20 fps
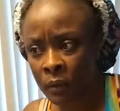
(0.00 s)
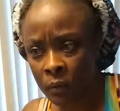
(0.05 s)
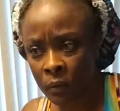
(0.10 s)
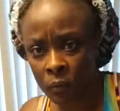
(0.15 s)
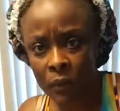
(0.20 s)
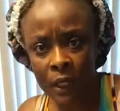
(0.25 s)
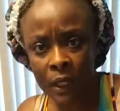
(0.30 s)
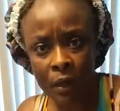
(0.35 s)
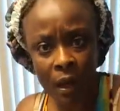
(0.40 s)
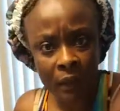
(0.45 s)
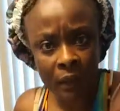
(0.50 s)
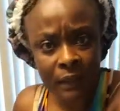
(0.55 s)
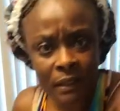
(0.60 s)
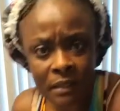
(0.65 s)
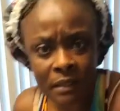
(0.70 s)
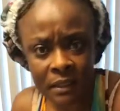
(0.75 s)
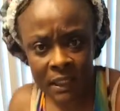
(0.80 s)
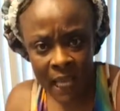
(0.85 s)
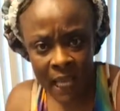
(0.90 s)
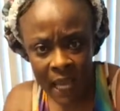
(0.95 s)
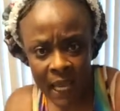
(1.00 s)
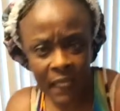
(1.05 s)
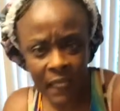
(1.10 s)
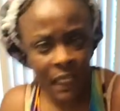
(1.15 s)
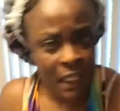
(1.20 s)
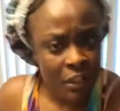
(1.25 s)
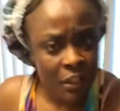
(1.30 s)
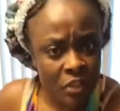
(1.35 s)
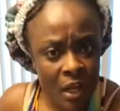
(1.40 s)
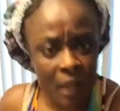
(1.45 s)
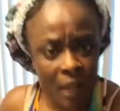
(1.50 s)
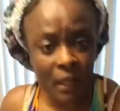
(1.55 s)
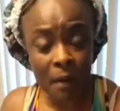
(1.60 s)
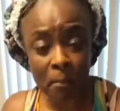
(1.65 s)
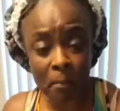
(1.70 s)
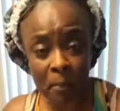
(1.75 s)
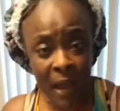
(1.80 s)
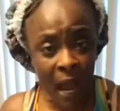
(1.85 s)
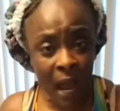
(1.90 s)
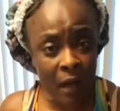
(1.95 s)
we understand each
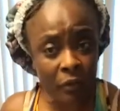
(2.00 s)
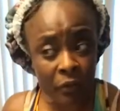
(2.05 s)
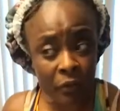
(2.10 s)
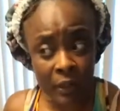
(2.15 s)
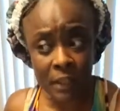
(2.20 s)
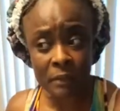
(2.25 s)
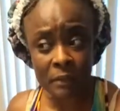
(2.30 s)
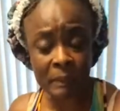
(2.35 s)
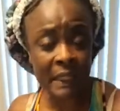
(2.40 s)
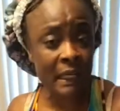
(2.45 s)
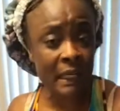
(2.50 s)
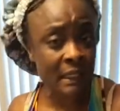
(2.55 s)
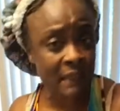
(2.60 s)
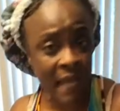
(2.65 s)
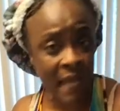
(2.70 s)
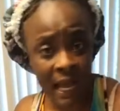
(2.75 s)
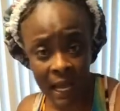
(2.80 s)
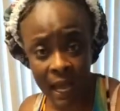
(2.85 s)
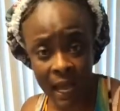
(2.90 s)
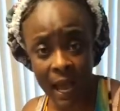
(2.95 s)
other boundaries because I,